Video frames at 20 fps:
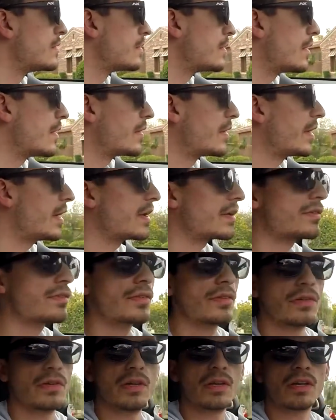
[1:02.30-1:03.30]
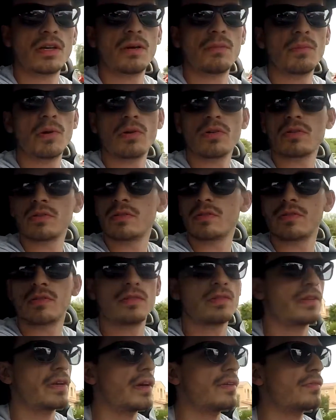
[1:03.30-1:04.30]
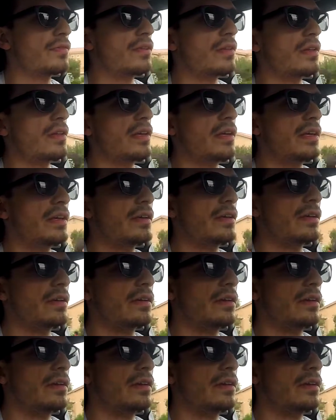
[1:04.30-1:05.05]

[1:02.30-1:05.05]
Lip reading: Oh yeah, so eco mode definitely